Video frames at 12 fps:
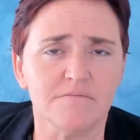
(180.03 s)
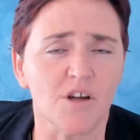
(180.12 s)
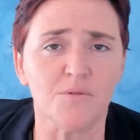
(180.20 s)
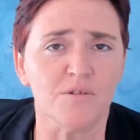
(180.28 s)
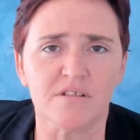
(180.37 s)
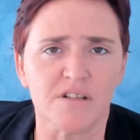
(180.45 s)
not
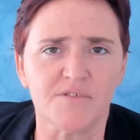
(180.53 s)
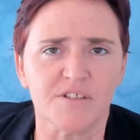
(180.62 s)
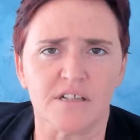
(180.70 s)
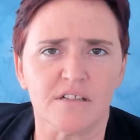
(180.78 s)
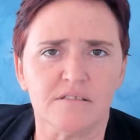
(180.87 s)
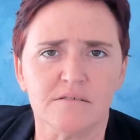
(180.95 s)
worth living
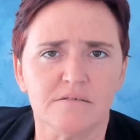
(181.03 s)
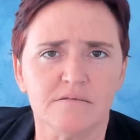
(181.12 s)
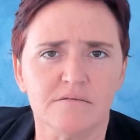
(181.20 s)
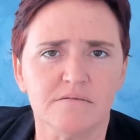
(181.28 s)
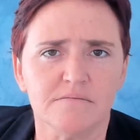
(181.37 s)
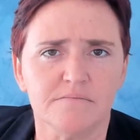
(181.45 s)
in.
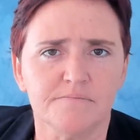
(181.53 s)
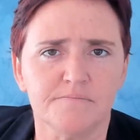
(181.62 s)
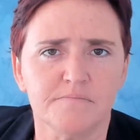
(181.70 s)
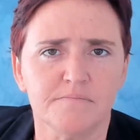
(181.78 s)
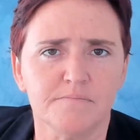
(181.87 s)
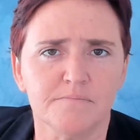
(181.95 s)

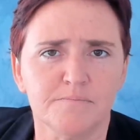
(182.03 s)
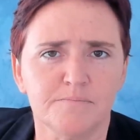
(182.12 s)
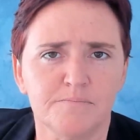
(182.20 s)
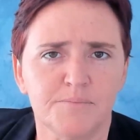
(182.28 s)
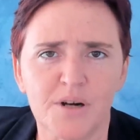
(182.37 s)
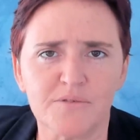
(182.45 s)

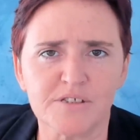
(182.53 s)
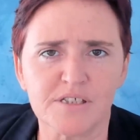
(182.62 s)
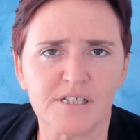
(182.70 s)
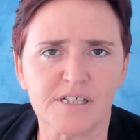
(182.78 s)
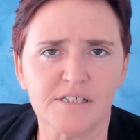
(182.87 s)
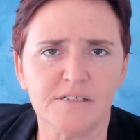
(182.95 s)

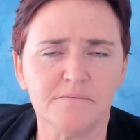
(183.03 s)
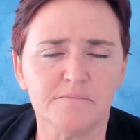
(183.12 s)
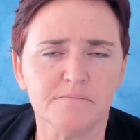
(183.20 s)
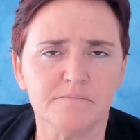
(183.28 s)
Poverty,